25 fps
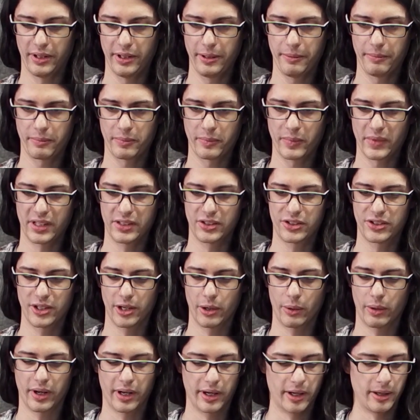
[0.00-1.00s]
Alright, and
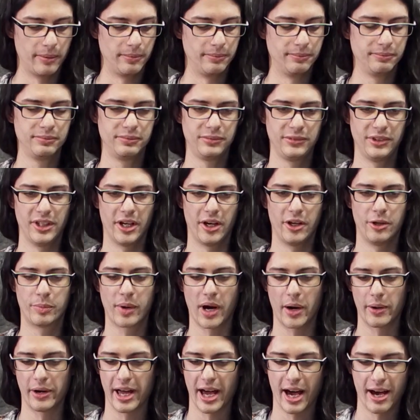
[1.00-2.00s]
so you know, you
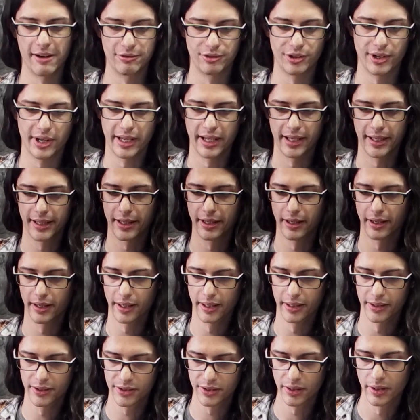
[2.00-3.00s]
probably have like
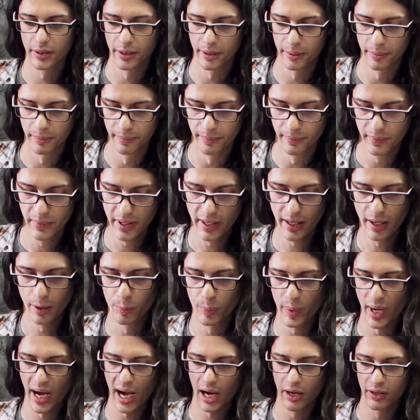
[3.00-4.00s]
some
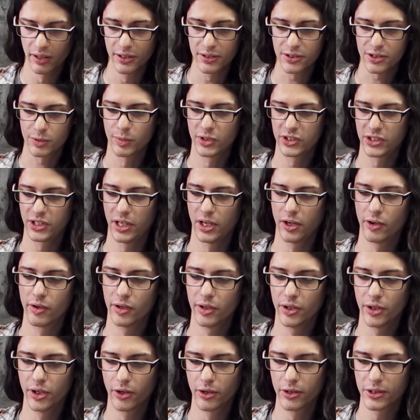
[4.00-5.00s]
ballast
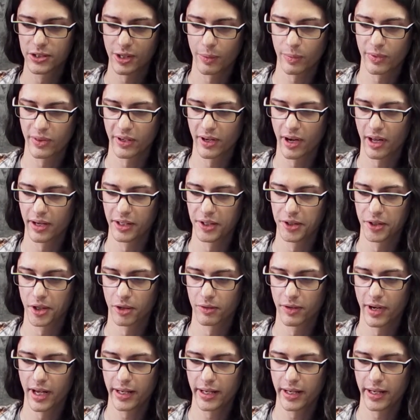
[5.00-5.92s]
material or something on here